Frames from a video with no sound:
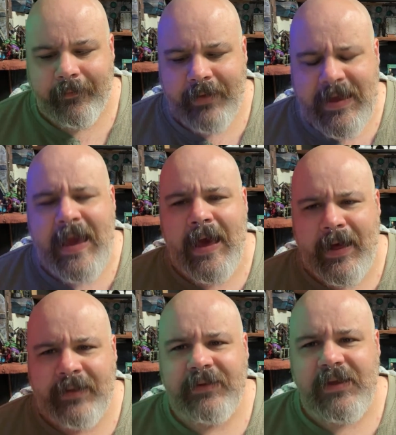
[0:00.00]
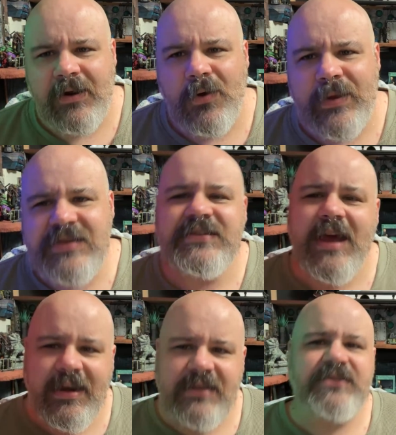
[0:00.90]
Yeah, you know, he's
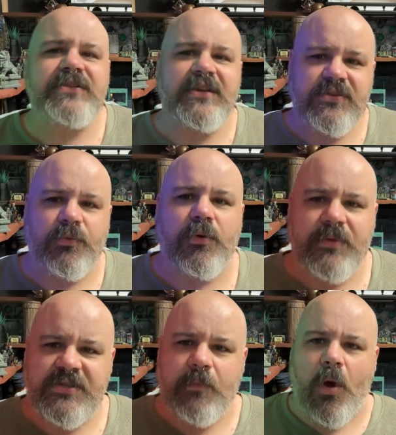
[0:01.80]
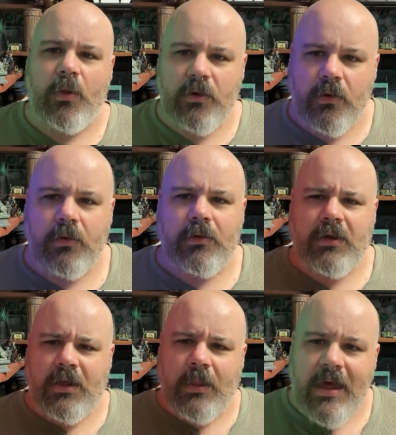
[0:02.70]
got his room, his small little
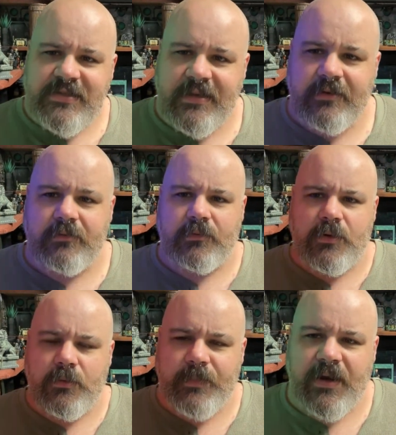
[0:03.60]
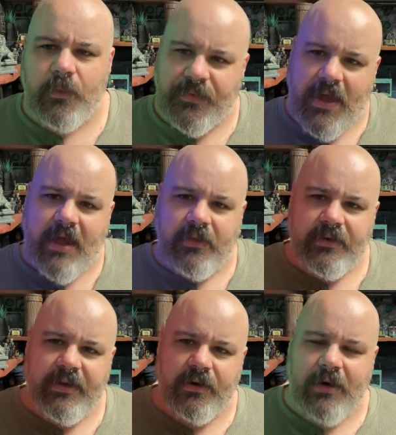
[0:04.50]
closet room there with the
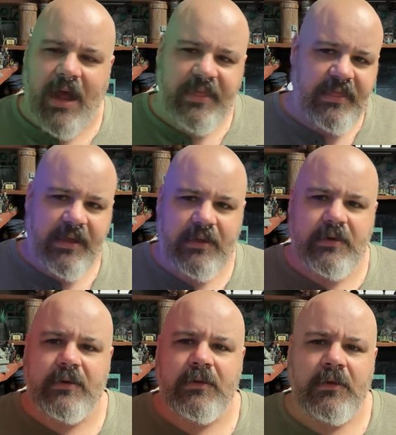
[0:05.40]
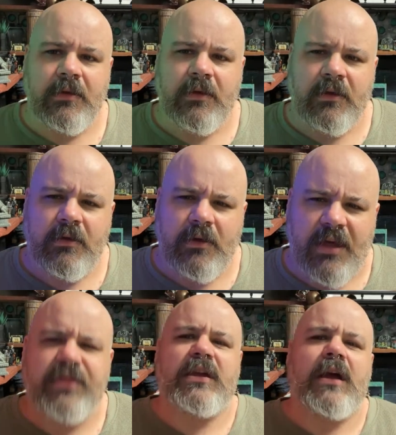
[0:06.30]
island here. I think
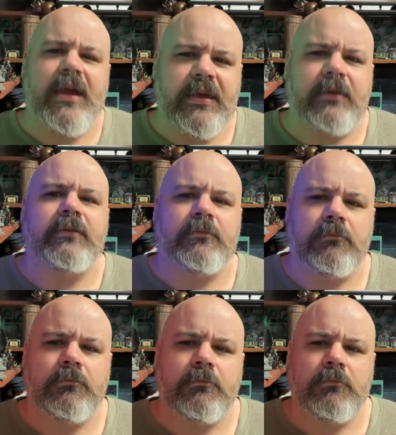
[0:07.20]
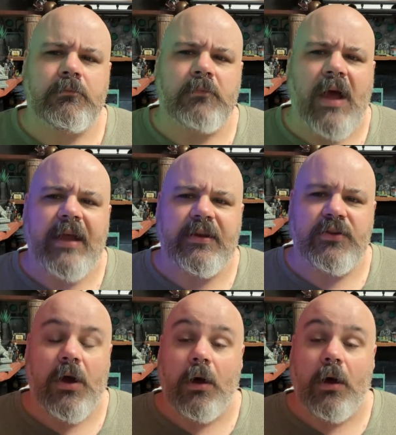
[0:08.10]
I can do.